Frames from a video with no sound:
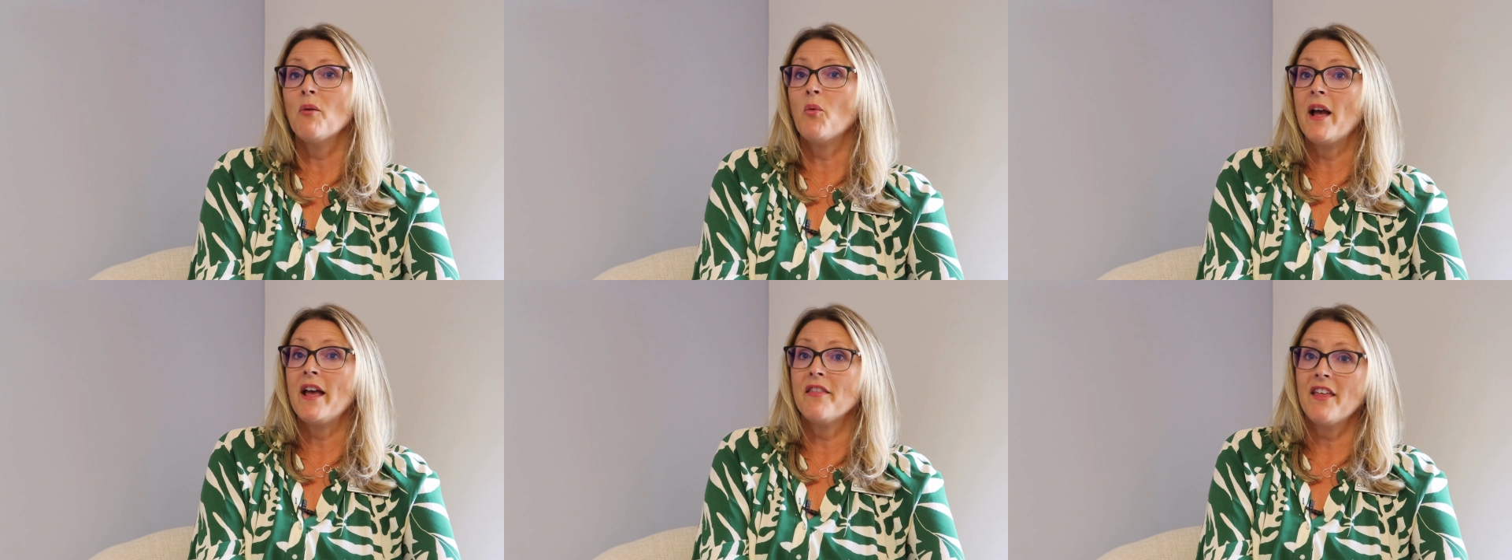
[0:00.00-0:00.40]

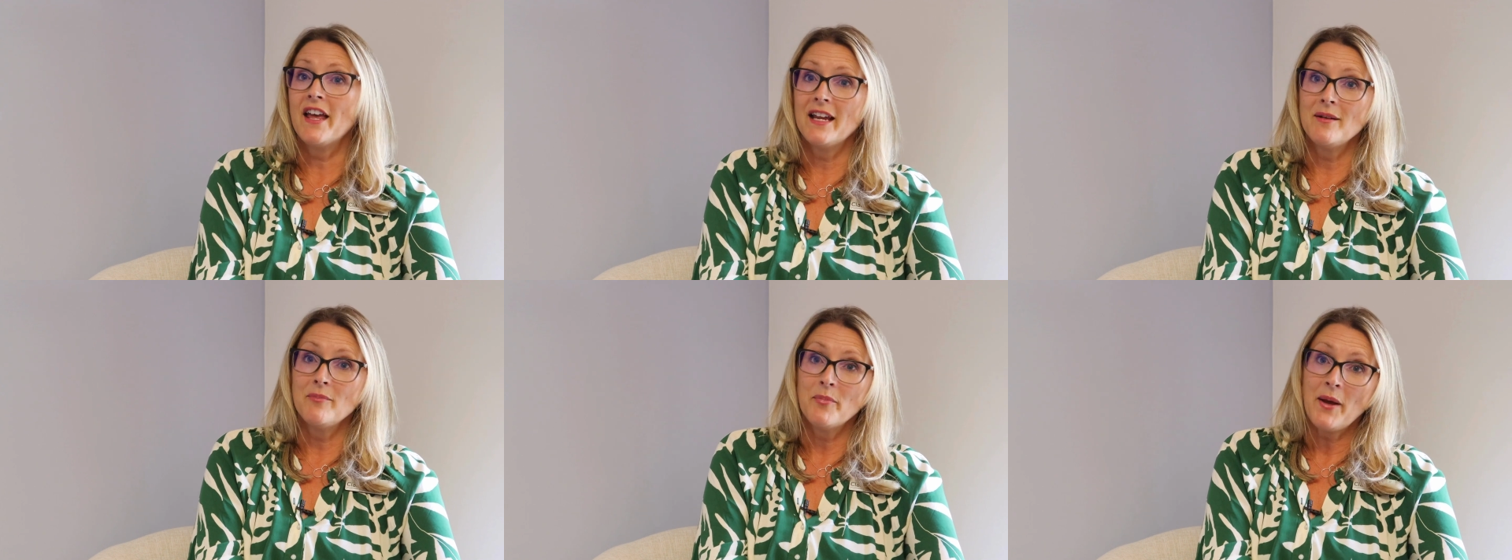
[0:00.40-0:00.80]
where
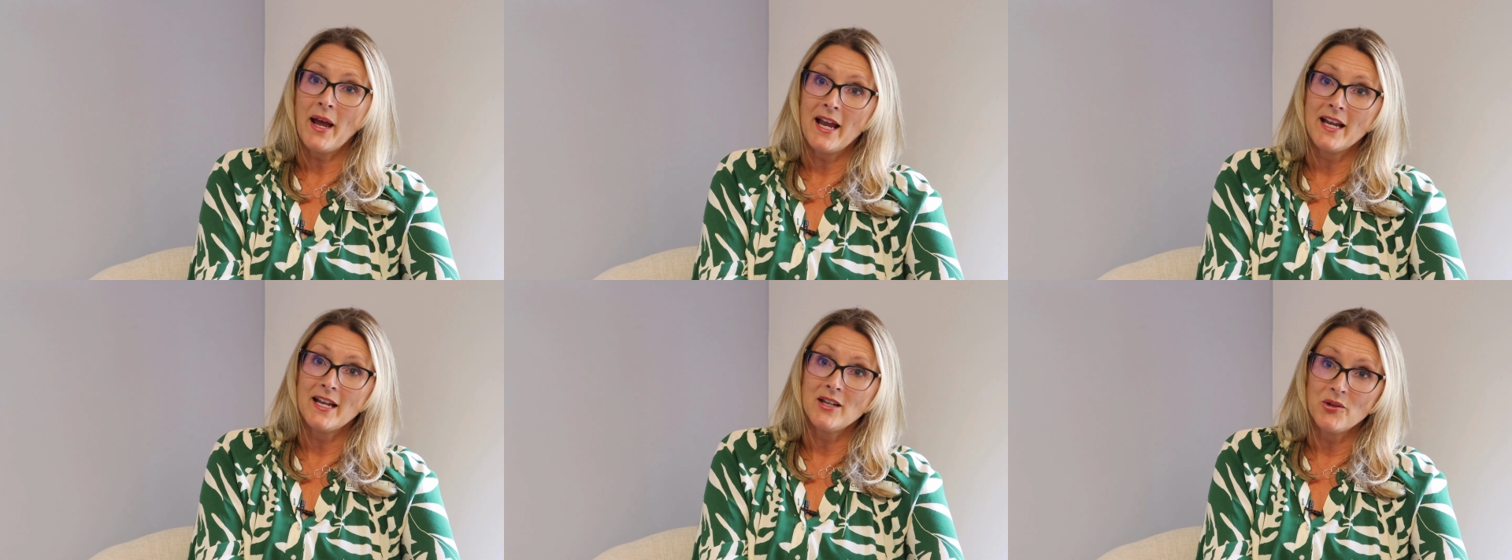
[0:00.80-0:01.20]
they
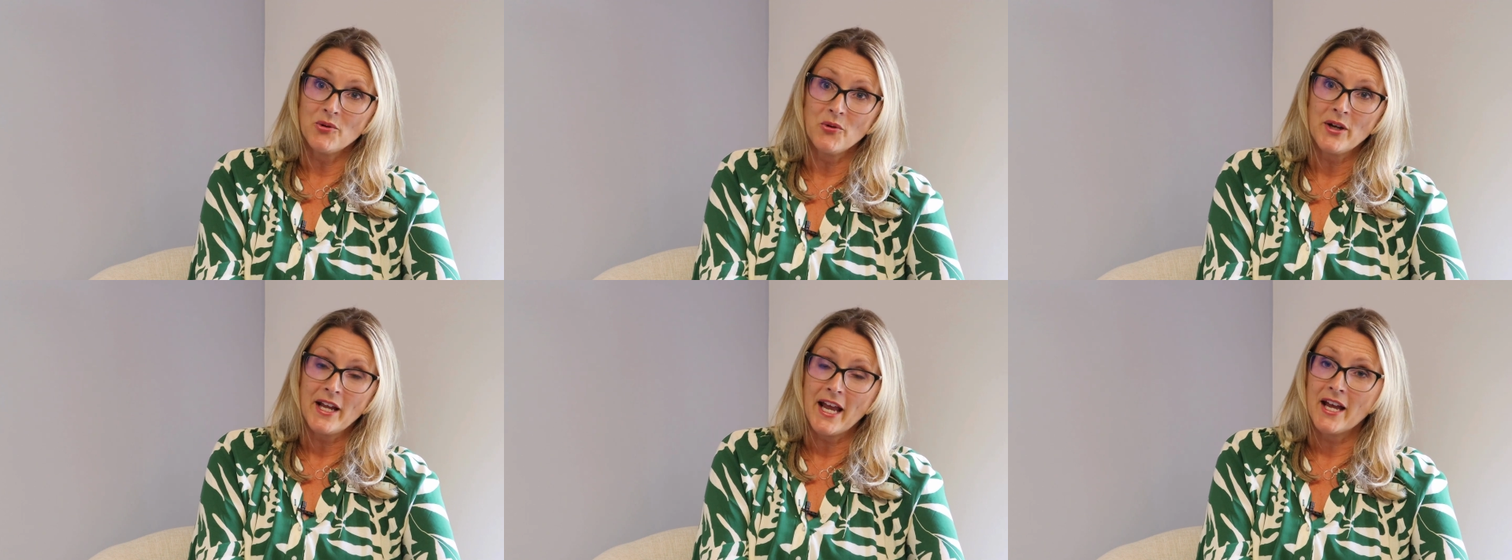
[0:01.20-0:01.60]
pay
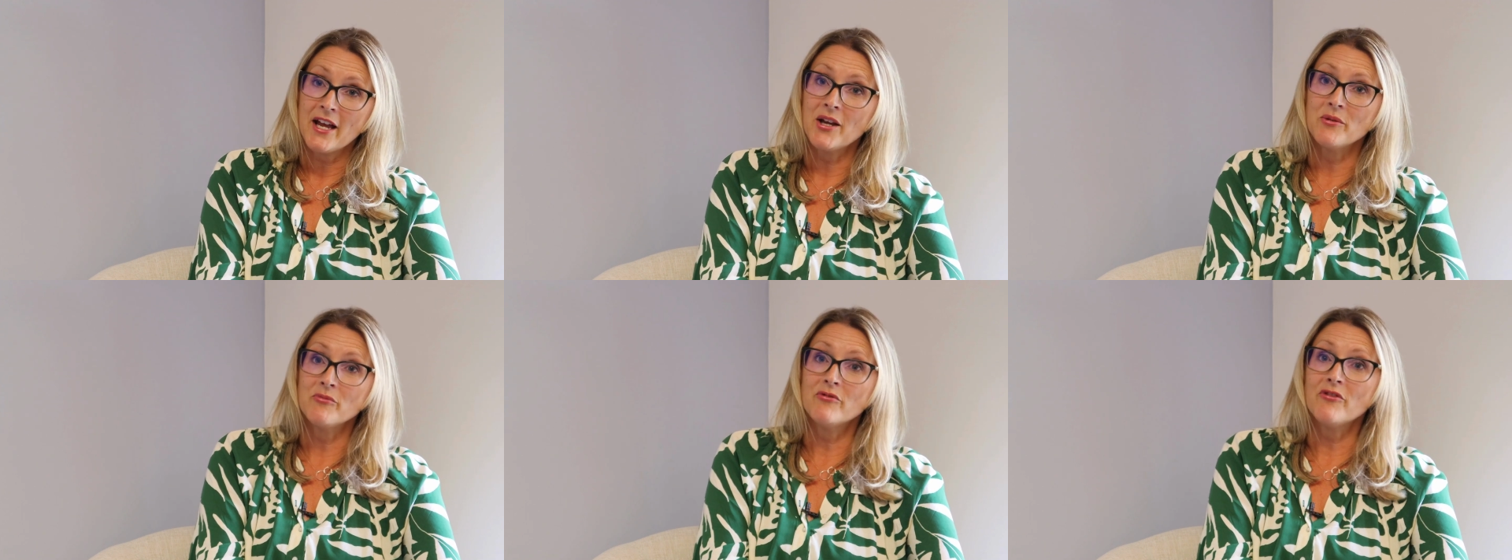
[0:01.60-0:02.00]
your care
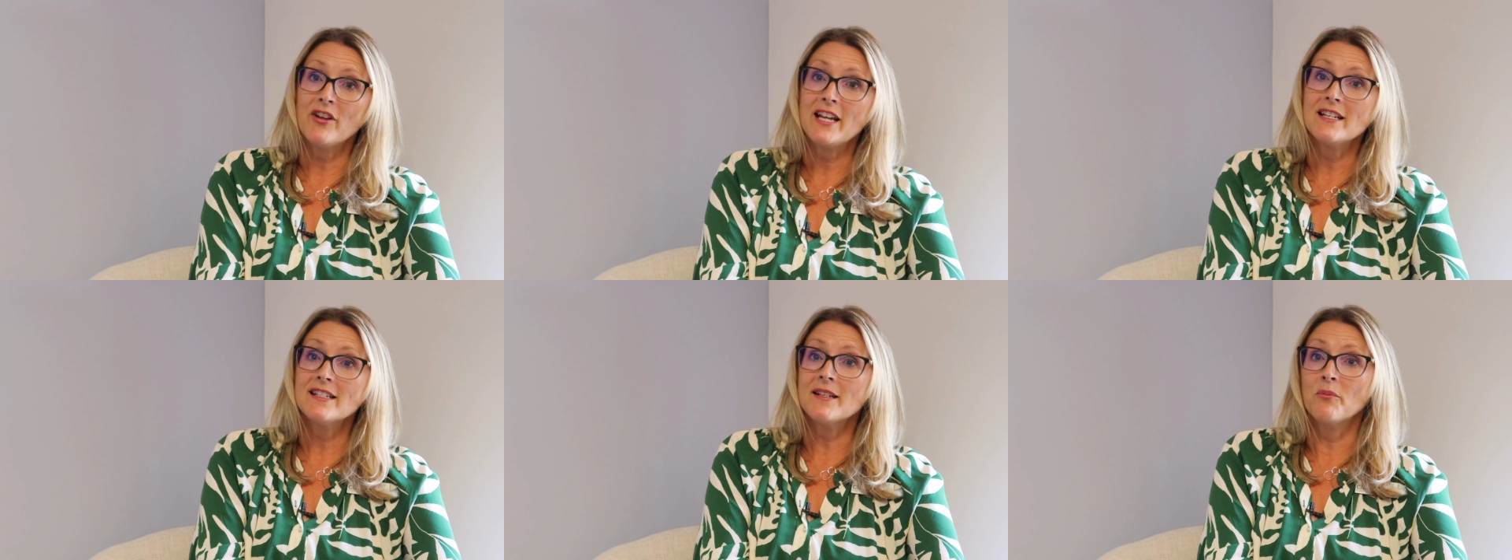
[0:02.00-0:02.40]
home
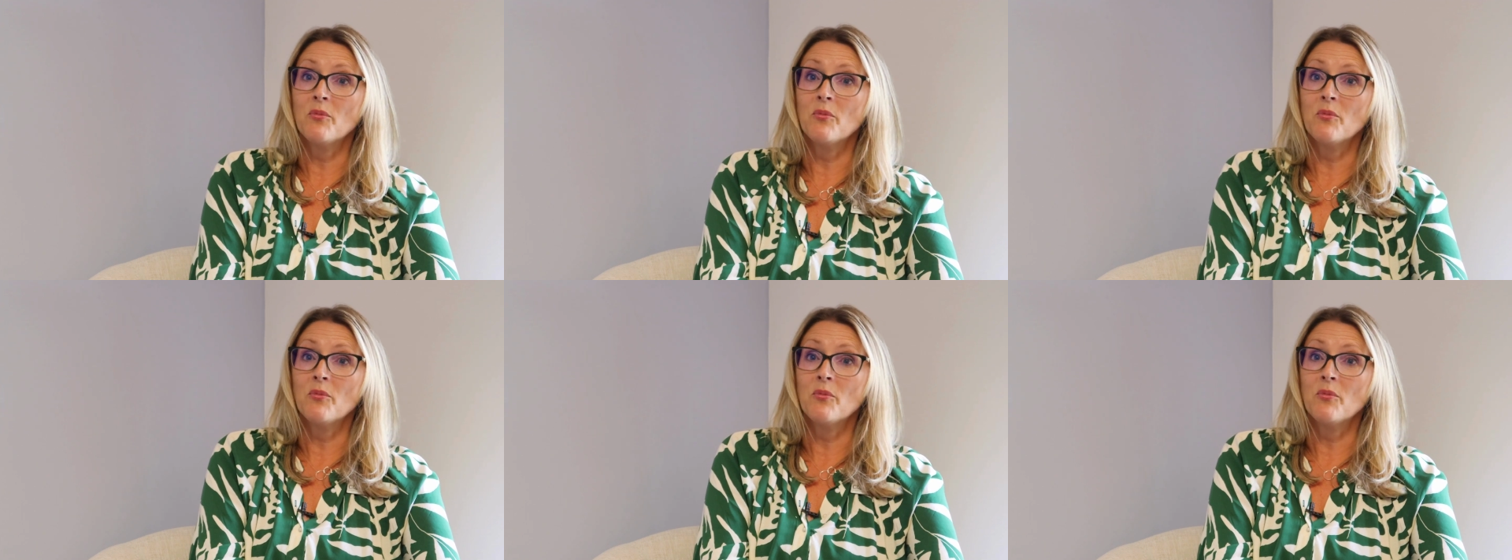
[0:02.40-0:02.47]
fees,